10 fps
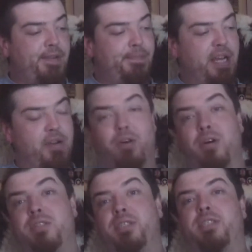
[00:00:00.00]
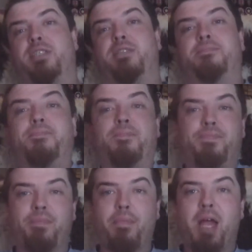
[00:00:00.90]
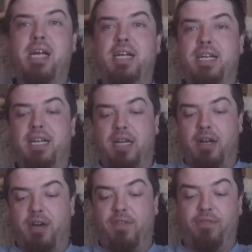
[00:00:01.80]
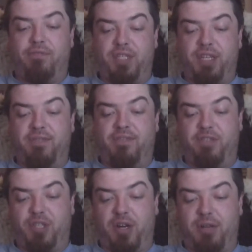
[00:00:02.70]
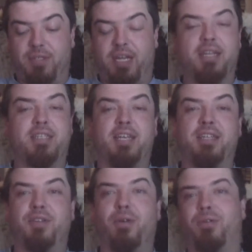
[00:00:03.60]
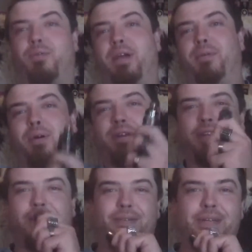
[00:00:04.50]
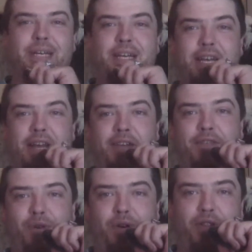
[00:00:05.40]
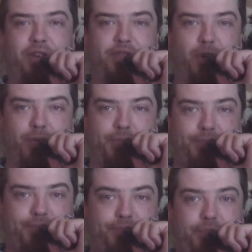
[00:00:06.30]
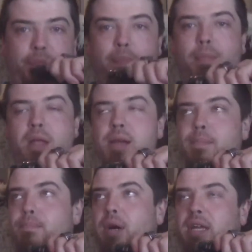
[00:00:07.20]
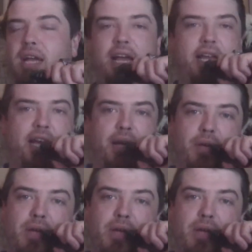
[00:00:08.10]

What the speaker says: Because of unforeseen circumstances not quite working out for the review. But anyhow,